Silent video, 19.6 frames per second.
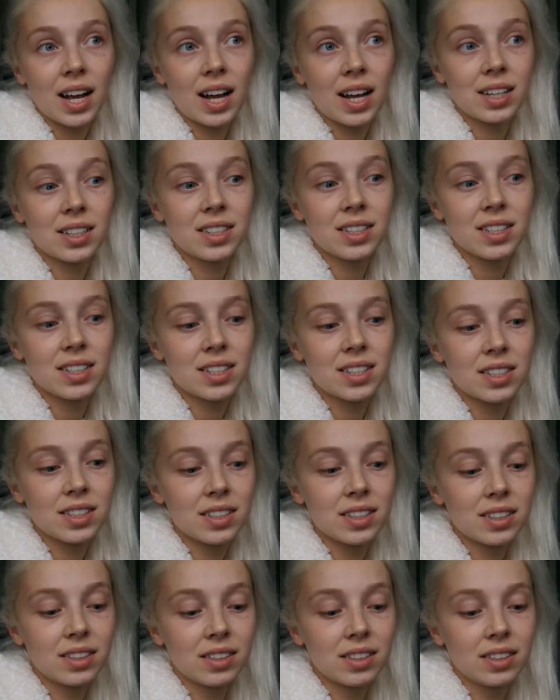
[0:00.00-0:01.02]
And
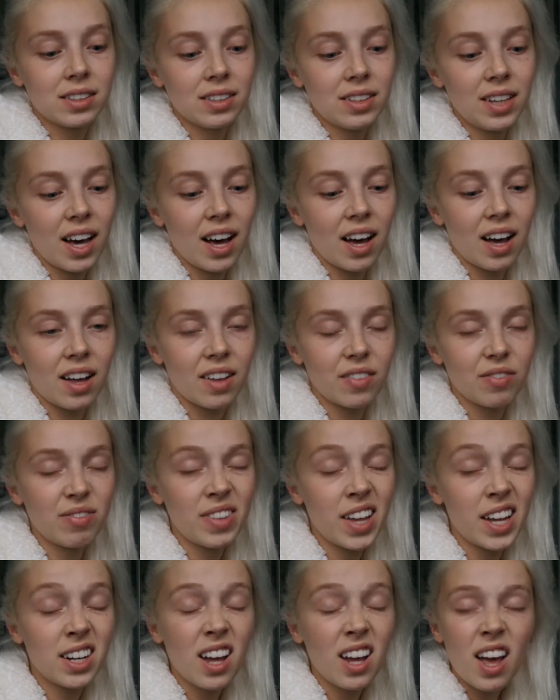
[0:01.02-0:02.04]
yeah, and
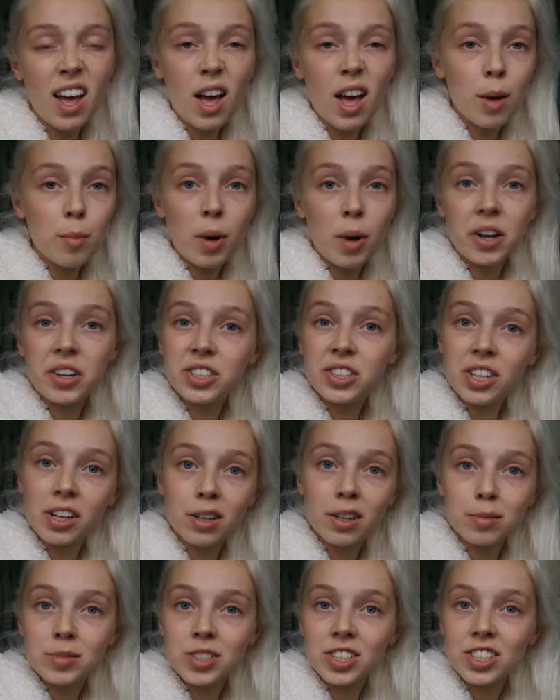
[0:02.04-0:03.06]
then post-show
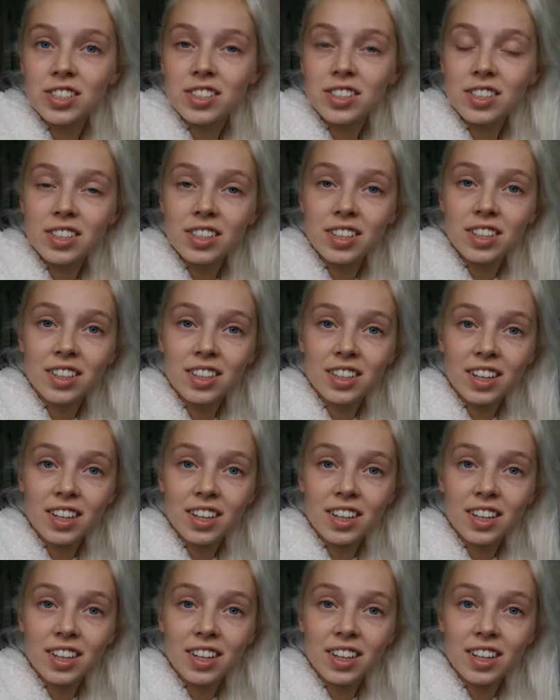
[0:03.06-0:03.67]
I'm just gonna,